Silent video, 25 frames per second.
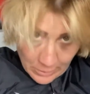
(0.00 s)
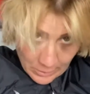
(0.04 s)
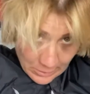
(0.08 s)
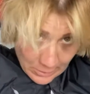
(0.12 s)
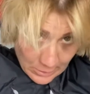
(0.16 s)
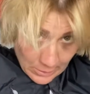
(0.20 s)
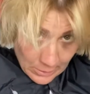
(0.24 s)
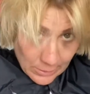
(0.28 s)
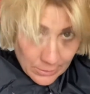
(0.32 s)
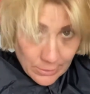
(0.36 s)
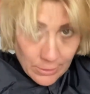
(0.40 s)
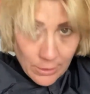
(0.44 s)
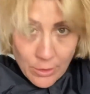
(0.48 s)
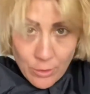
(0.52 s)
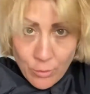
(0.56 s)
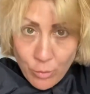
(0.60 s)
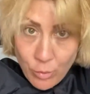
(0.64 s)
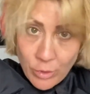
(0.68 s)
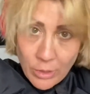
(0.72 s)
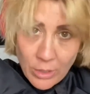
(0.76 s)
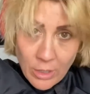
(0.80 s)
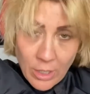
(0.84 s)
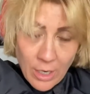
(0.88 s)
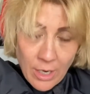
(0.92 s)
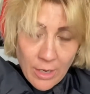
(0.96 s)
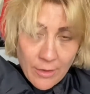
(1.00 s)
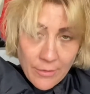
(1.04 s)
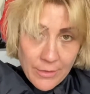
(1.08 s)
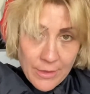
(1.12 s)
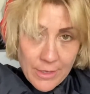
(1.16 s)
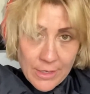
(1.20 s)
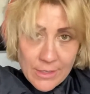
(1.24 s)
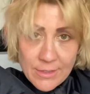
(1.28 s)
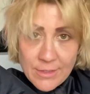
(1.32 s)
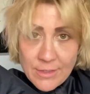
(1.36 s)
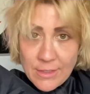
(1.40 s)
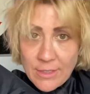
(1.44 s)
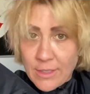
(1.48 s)
So you want to cut
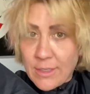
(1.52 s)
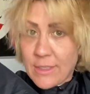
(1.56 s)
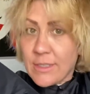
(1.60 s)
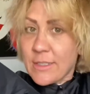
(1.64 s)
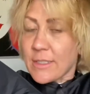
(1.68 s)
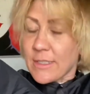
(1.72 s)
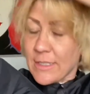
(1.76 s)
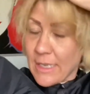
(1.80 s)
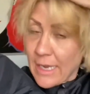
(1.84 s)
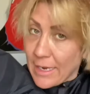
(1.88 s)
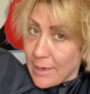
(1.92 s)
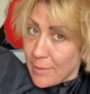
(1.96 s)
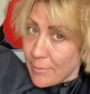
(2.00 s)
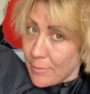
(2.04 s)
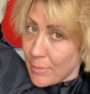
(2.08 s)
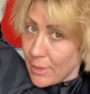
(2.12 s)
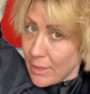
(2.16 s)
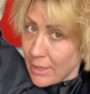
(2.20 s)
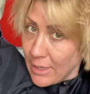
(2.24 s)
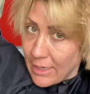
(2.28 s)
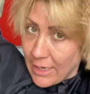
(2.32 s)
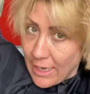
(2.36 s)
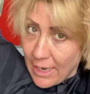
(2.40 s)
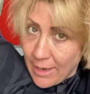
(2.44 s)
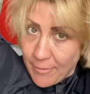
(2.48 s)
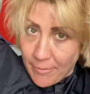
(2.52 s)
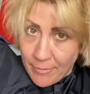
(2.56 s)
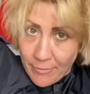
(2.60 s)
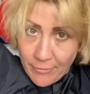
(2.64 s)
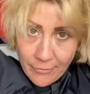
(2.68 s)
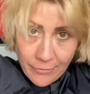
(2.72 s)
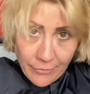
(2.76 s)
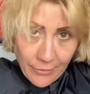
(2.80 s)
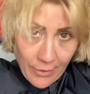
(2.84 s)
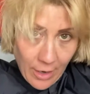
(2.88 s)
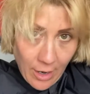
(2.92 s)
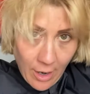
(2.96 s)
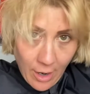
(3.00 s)
this to the same length
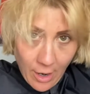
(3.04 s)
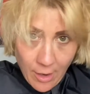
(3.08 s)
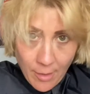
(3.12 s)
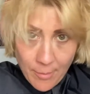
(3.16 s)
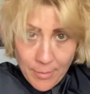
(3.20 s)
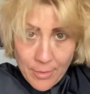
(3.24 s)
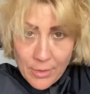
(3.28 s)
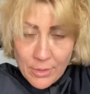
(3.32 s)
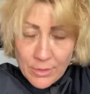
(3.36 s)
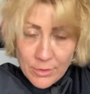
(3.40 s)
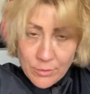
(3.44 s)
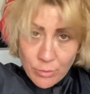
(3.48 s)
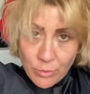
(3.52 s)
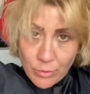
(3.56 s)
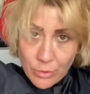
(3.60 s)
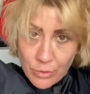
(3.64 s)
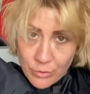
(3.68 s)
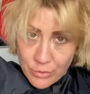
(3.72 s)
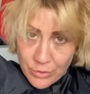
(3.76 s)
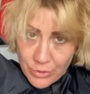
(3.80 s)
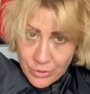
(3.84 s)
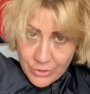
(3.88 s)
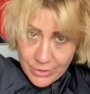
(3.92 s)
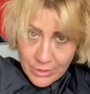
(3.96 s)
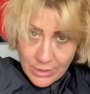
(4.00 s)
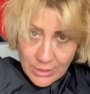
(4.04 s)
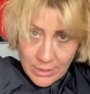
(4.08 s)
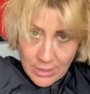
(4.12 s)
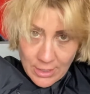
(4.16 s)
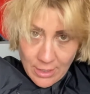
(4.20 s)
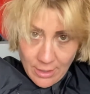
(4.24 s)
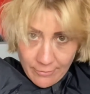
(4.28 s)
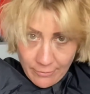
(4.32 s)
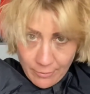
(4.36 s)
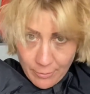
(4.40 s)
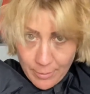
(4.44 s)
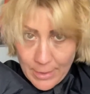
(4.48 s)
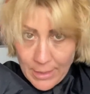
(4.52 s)
up as what you just did the
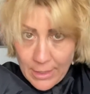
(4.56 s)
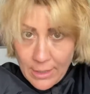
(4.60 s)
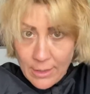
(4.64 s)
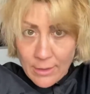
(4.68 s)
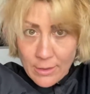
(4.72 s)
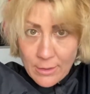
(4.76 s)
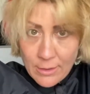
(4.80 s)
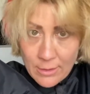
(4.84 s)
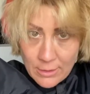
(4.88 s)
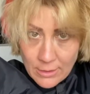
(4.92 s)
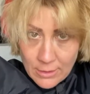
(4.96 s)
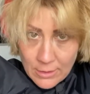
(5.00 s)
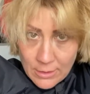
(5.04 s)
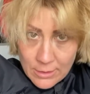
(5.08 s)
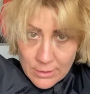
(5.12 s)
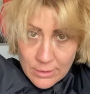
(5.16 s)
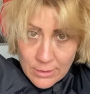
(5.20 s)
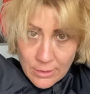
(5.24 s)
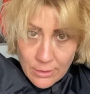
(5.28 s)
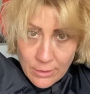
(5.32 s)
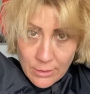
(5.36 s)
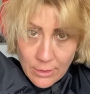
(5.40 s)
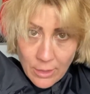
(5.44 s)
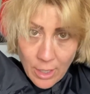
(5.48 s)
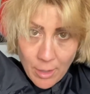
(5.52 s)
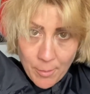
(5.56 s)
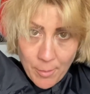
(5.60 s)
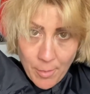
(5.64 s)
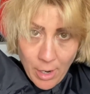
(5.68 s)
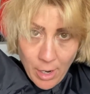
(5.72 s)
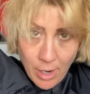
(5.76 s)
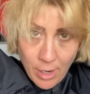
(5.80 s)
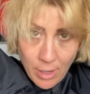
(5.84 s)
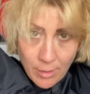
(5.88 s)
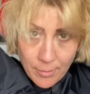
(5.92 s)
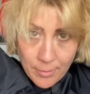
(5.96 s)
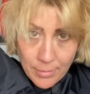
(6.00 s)
other bit. So you come up.